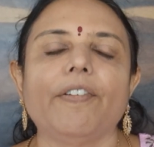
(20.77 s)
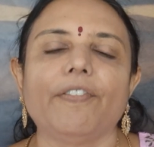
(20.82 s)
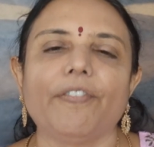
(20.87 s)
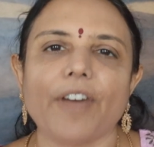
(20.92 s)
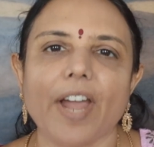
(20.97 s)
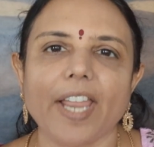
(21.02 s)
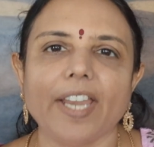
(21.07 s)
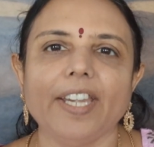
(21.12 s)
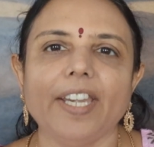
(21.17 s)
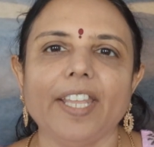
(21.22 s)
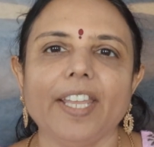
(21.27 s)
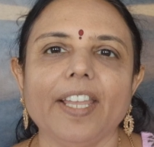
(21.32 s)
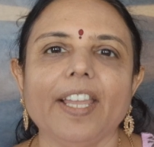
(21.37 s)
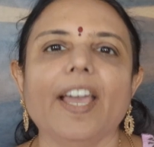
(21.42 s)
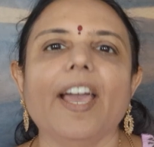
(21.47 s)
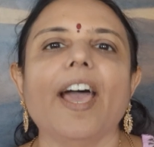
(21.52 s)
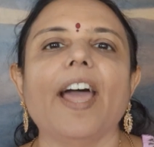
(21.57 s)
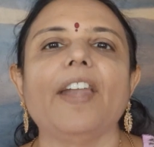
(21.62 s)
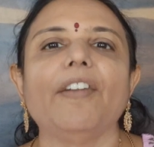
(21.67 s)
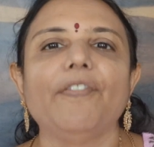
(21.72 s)
finding
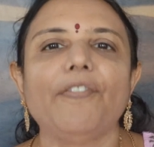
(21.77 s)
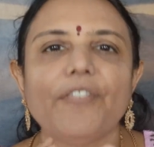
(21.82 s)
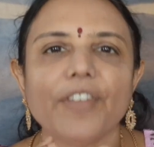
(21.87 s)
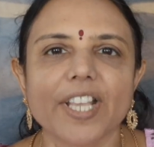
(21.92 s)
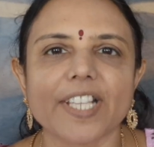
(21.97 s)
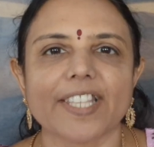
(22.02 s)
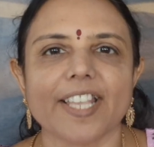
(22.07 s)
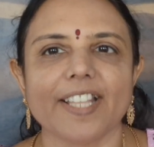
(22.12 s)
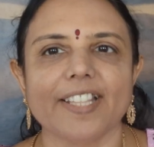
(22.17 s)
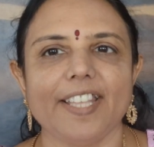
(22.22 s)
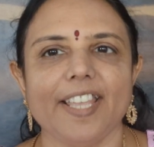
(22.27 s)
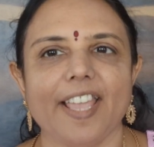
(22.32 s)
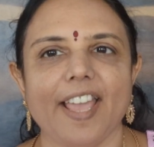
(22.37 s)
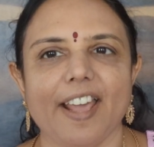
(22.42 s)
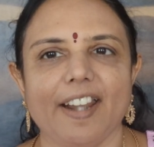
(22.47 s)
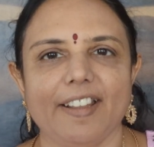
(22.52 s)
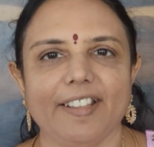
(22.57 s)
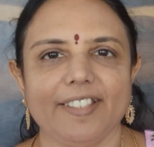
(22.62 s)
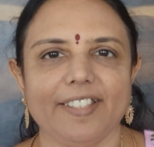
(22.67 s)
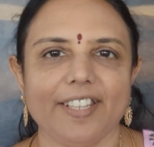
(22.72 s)
and fixing the
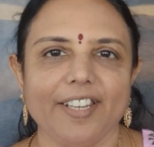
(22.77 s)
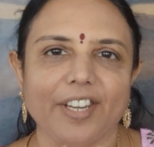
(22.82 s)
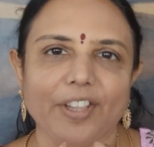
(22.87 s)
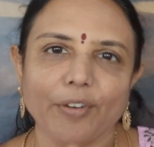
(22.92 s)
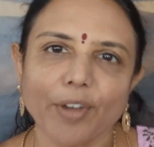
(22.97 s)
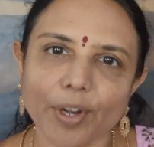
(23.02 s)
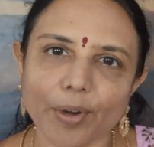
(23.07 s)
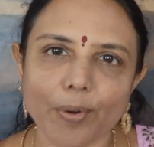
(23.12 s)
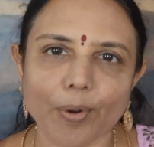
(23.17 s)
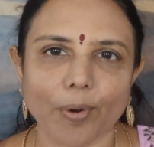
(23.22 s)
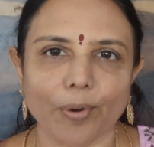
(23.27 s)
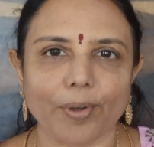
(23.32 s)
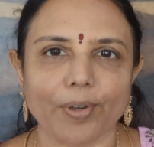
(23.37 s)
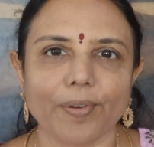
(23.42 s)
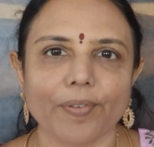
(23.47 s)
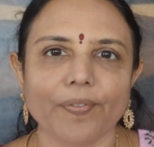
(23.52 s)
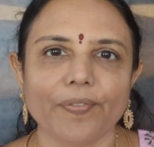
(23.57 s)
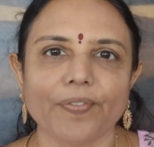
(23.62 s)
errors in your code.